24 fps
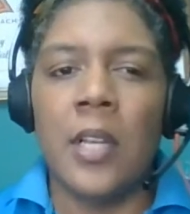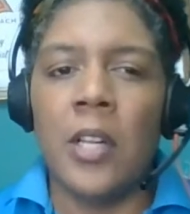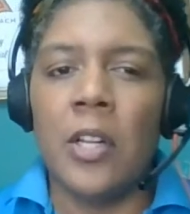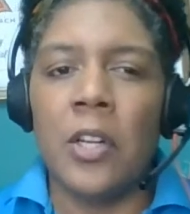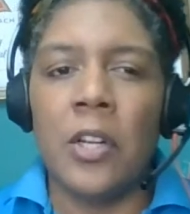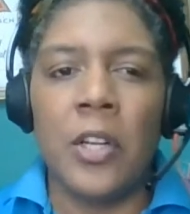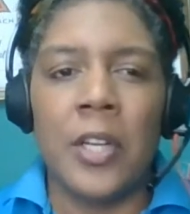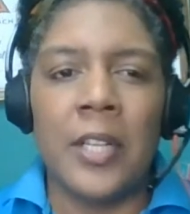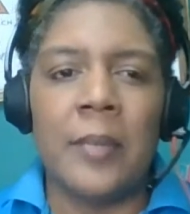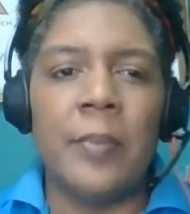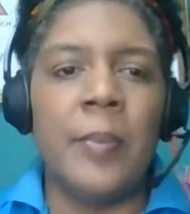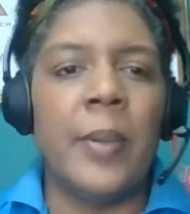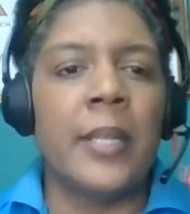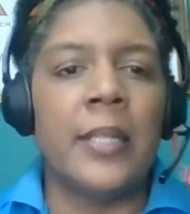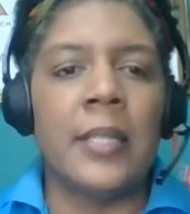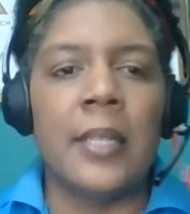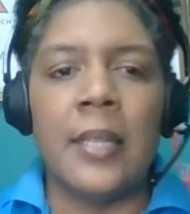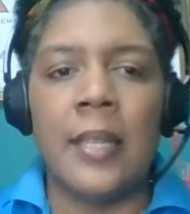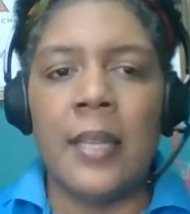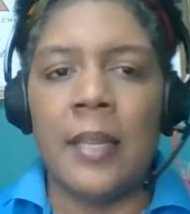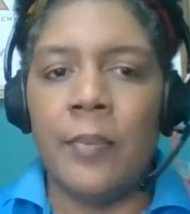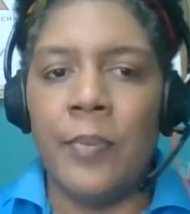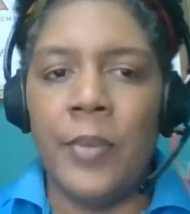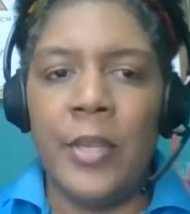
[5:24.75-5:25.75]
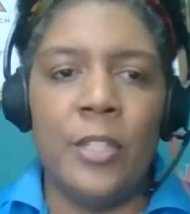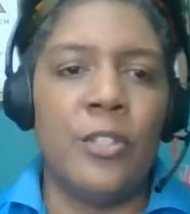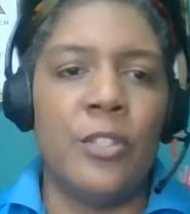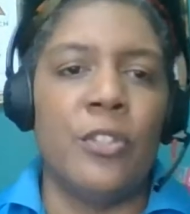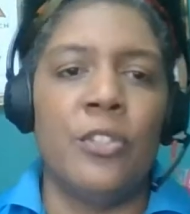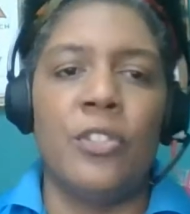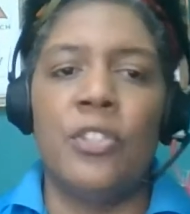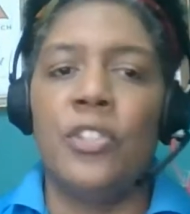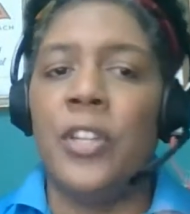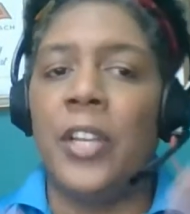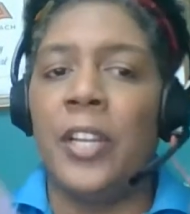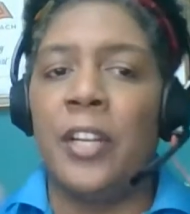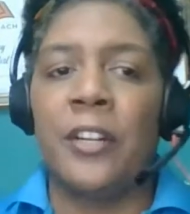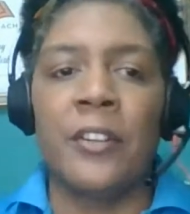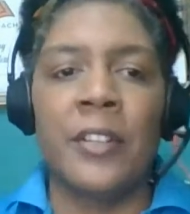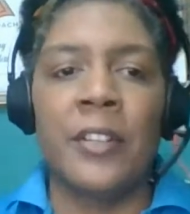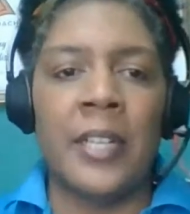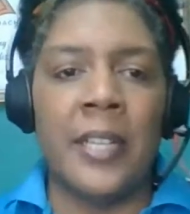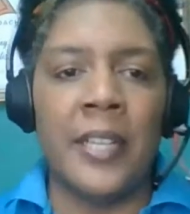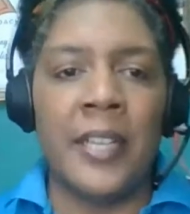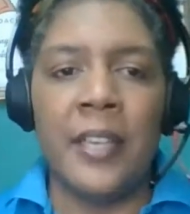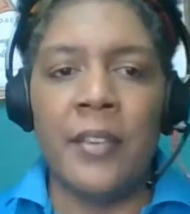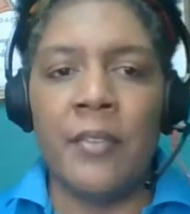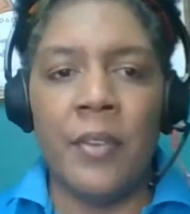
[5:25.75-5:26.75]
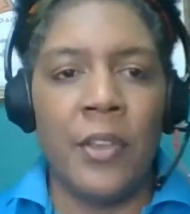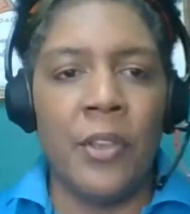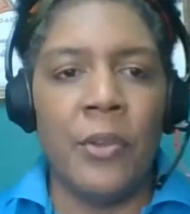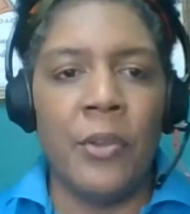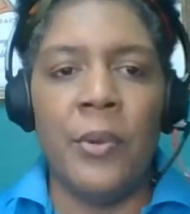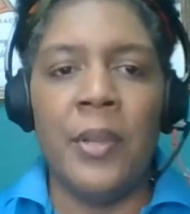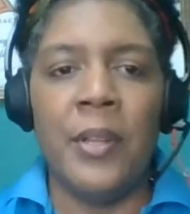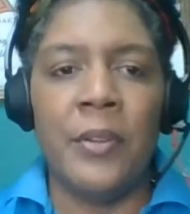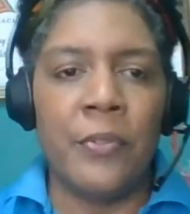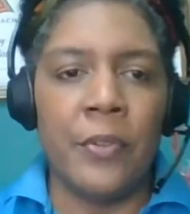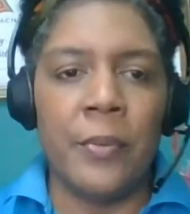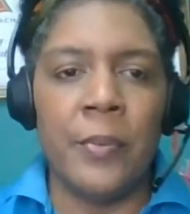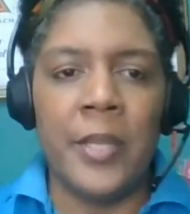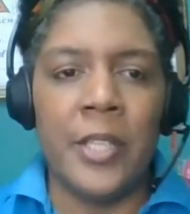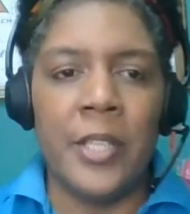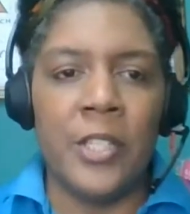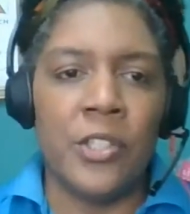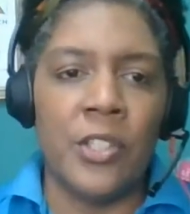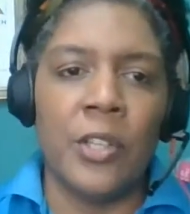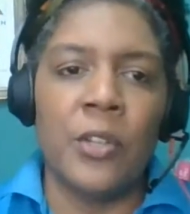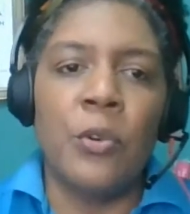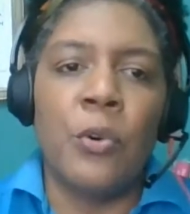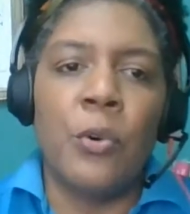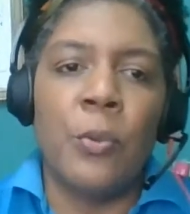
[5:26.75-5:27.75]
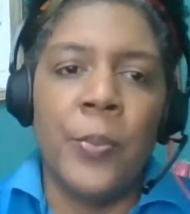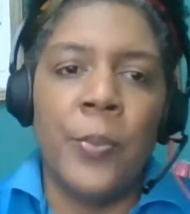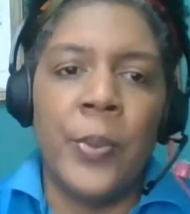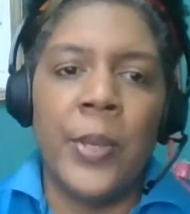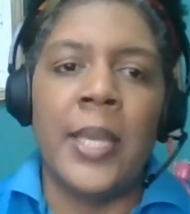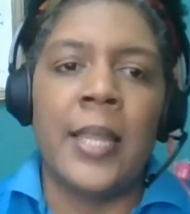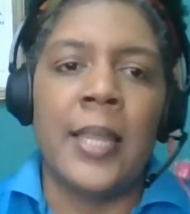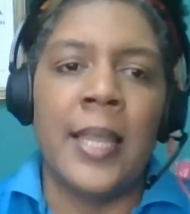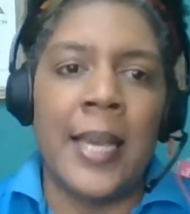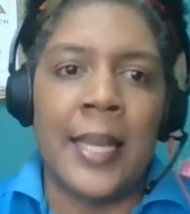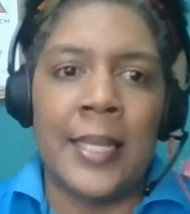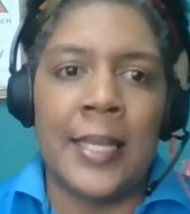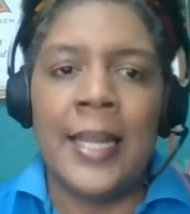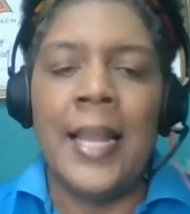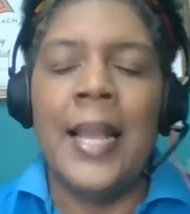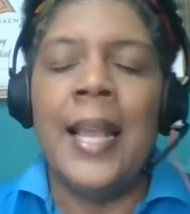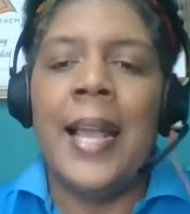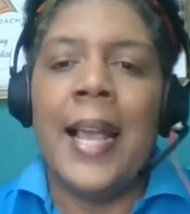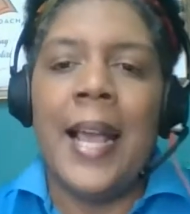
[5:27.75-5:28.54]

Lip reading: a lot better than me just generally giving you information, hoping that